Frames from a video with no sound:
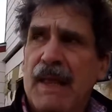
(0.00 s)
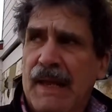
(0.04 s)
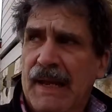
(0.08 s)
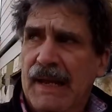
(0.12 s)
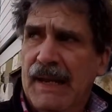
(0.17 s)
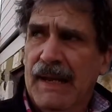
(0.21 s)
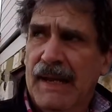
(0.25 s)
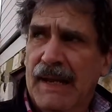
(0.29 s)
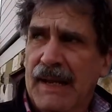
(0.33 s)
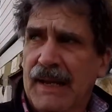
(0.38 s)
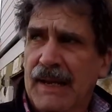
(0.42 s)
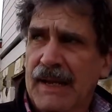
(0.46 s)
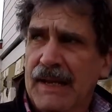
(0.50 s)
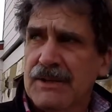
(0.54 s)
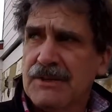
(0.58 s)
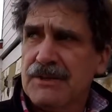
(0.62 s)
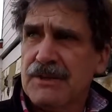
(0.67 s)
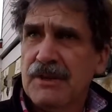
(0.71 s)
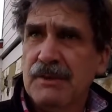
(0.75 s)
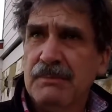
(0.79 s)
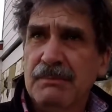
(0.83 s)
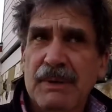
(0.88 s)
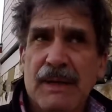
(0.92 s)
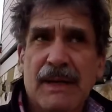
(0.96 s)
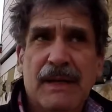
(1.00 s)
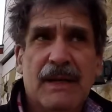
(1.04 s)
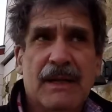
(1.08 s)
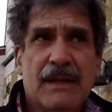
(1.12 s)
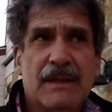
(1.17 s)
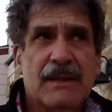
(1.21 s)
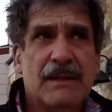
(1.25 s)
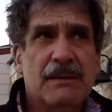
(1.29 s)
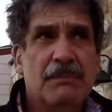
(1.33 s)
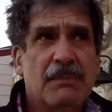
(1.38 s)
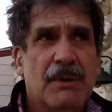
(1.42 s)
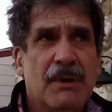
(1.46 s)
and it should be
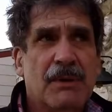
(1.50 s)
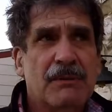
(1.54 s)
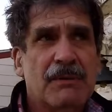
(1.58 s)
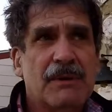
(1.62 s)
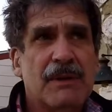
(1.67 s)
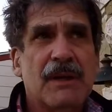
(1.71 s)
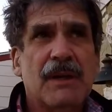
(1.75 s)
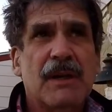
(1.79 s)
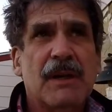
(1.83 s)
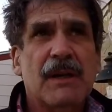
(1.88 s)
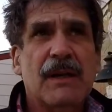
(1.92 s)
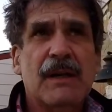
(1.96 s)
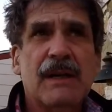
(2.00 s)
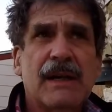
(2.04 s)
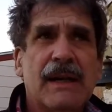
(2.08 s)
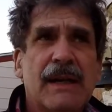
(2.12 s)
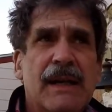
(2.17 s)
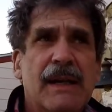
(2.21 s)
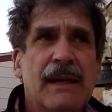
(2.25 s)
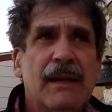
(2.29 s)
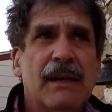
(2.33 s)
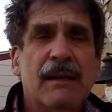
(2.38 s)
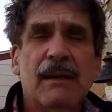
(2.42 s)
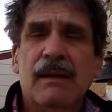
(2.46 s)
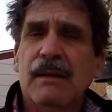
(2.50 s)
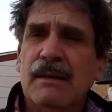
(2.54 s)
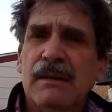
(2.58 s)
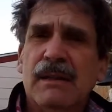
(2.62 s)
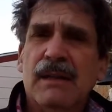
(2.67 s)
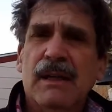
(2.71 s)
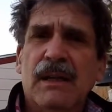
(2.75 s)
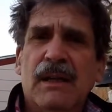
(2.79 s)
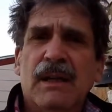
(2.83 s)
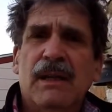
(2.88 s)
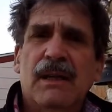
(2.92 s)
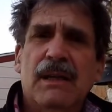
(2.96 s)
at the boatyard here
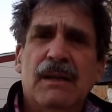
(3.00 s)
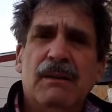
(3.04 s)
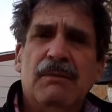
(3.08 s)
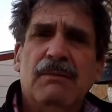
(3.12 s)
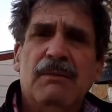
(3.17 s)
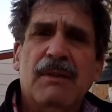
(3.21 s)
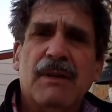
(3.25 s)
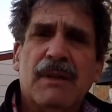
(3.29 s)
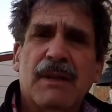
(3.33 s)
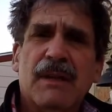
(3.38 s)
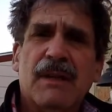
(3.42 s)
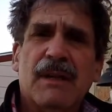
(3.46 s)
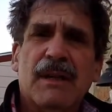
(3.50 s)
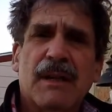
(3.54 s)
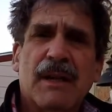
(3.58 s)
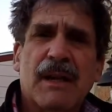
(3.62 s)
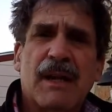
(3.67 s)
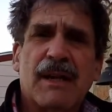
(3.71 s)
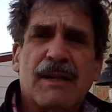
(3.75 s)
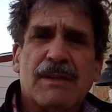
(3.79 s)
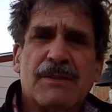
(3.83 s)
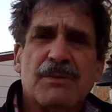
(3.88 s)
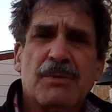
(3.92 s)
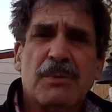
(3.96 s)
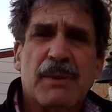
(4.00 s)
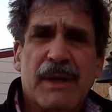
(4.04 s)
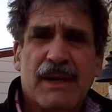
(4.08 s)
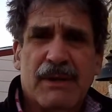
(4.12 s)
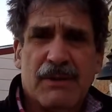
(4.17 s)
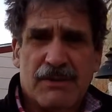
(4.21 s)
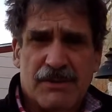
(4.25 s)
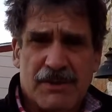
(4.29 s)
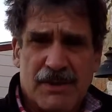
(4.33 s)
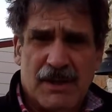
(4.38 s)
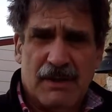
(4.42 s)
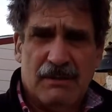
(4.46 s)
within the next
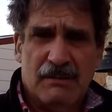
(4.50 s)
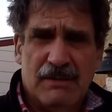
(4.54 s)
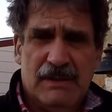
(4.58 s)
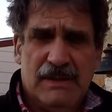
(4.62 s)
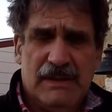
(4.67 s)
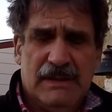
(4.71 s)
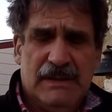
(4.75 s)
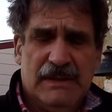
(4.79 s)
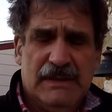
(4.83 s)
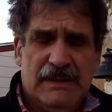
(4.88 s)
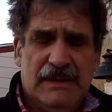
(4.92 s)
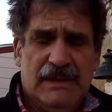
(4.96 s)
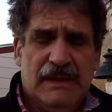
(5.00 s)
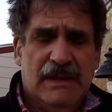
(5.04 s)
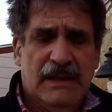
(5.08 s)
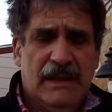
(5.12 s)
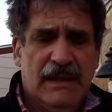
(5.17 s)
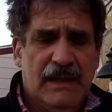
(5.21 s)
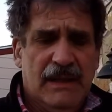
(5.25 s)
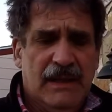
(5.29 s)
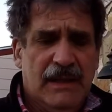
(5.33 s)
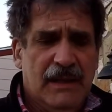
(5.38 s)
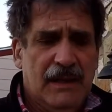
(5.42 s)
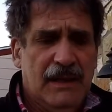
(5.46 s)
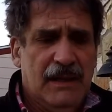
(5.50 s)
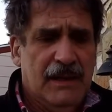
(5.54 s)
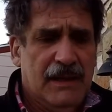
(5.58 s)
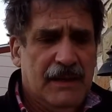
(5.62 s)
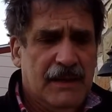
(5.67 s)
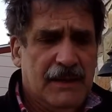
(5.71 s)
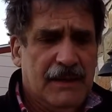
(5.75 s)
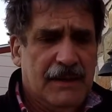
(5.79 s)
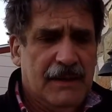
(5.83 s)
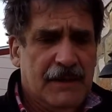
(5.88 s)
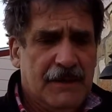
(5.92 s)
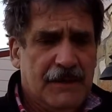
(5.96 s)
week or so.
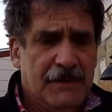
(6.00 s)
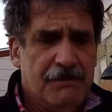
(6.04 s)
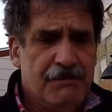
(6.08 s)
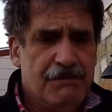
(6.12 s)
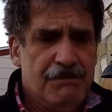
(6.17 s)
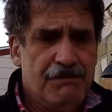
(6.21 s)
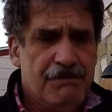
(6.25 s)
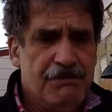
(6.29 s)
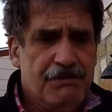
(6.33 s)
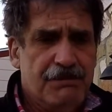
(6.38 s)
And